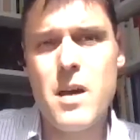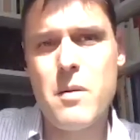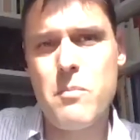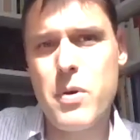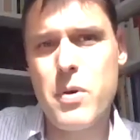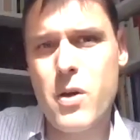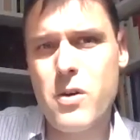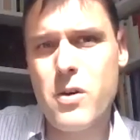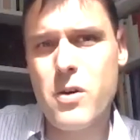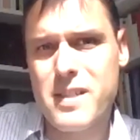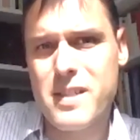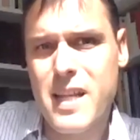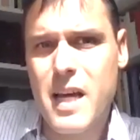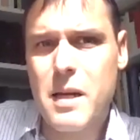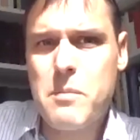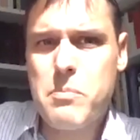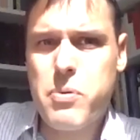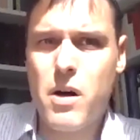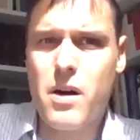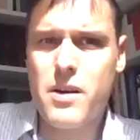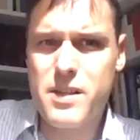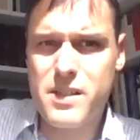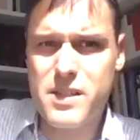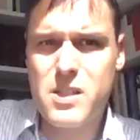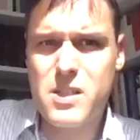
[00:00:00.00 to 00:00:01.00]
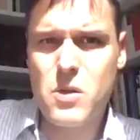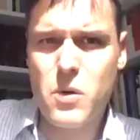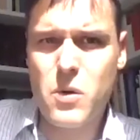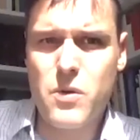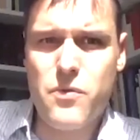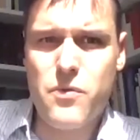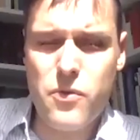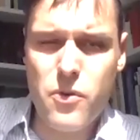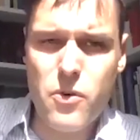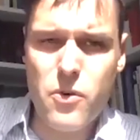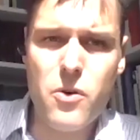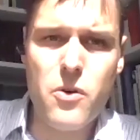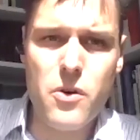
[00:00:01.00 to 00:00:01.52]
because that party stood
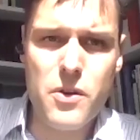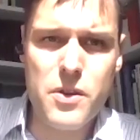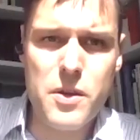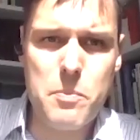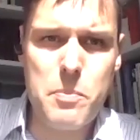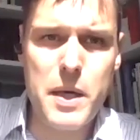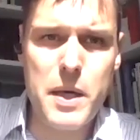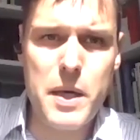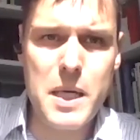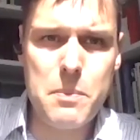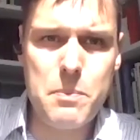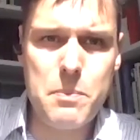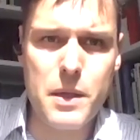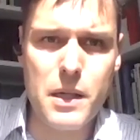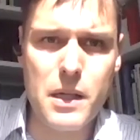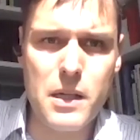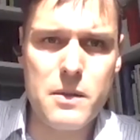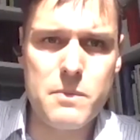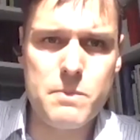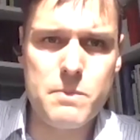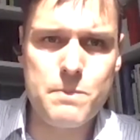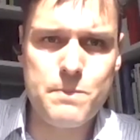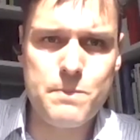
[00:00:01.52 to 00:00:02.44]
for the people.